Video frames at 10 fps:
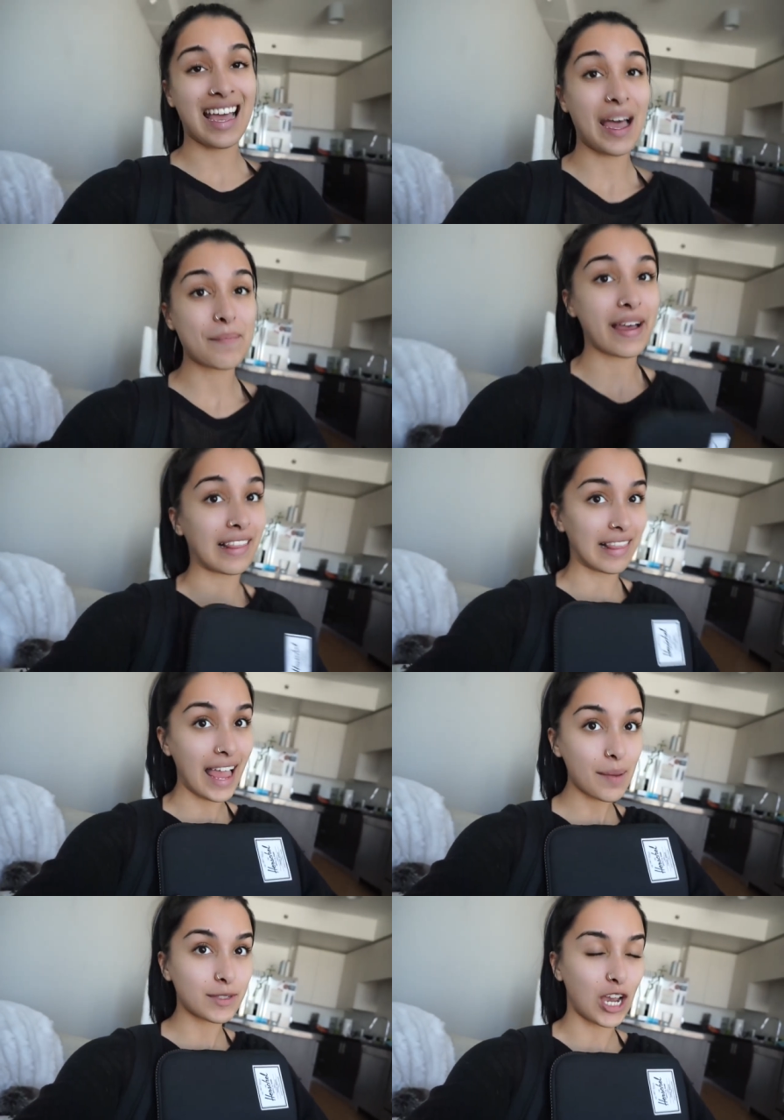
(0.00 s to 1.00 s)
Got my
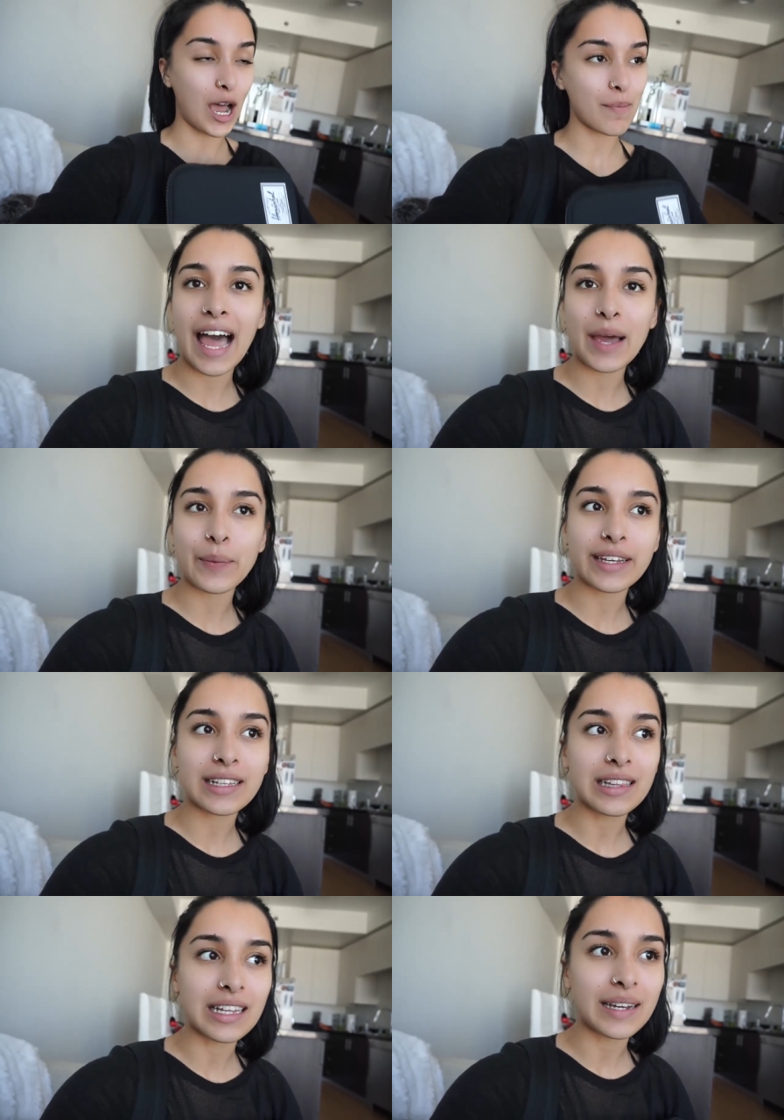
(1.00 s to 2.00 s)
laptop. I
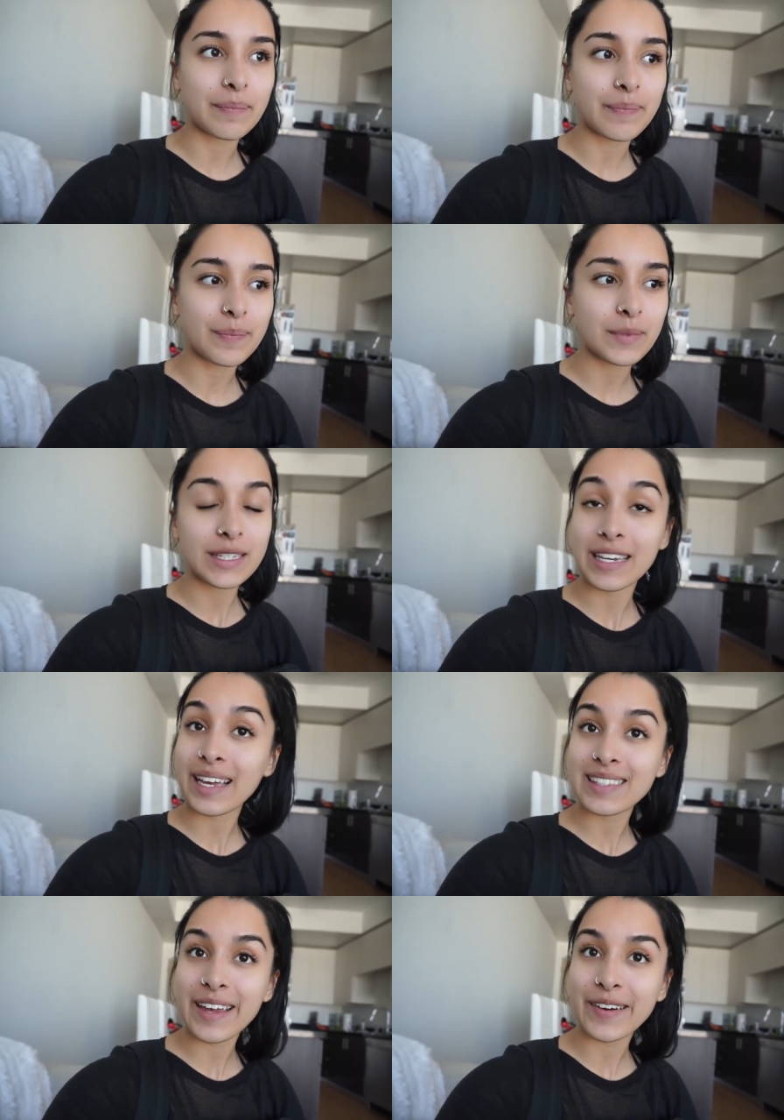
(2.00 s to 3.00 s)
will um, see you
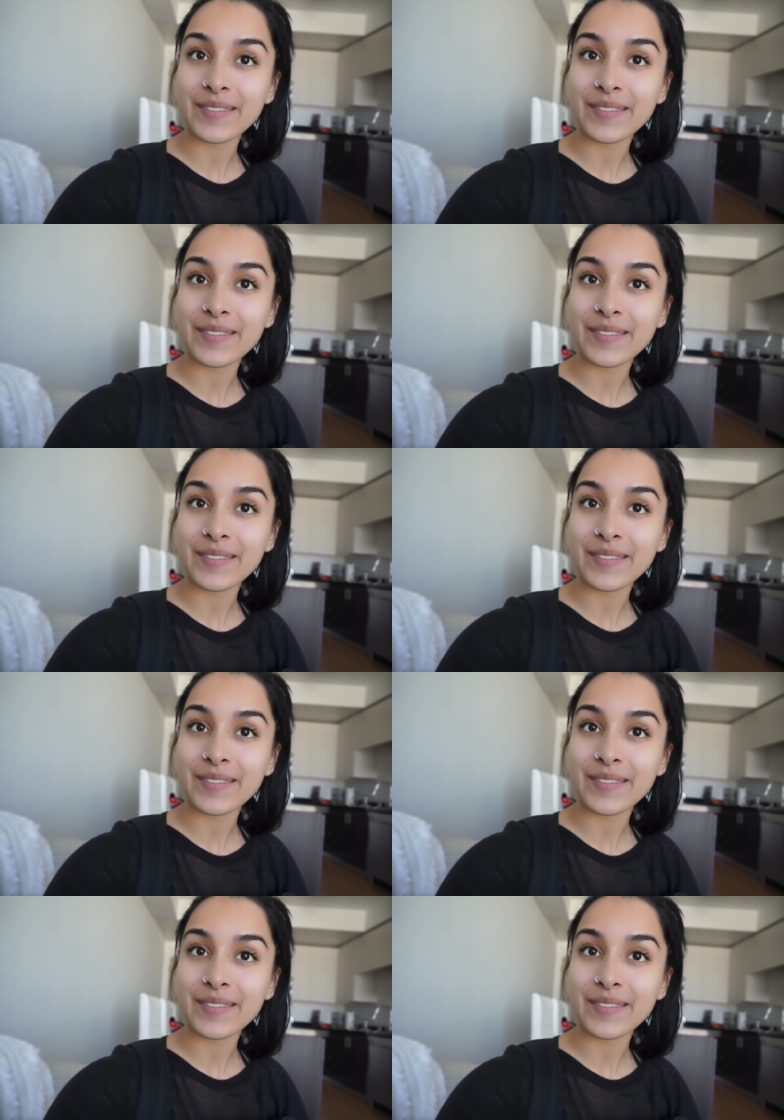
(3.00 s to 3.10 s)
guys there.